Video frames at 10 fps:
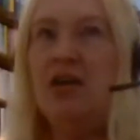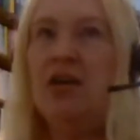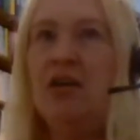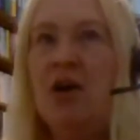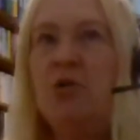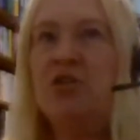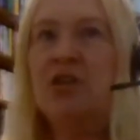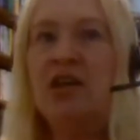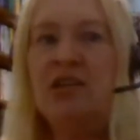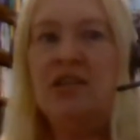Uh, our
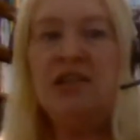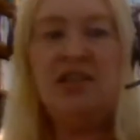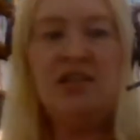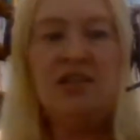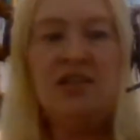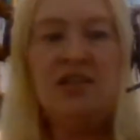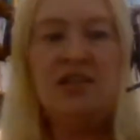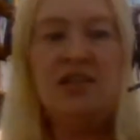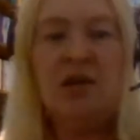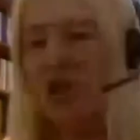scientists
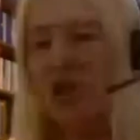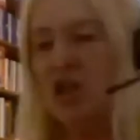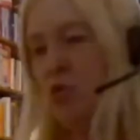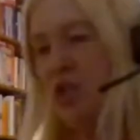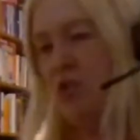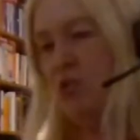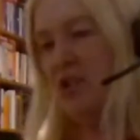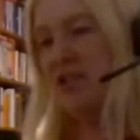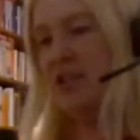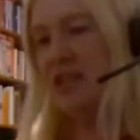are much
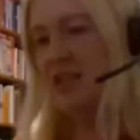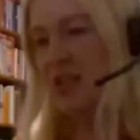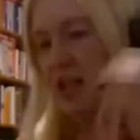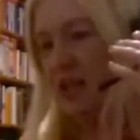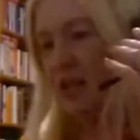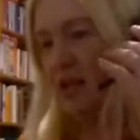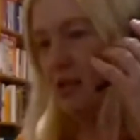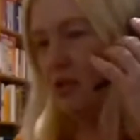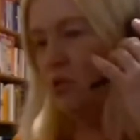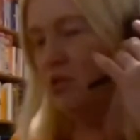more interested
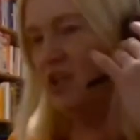in uh,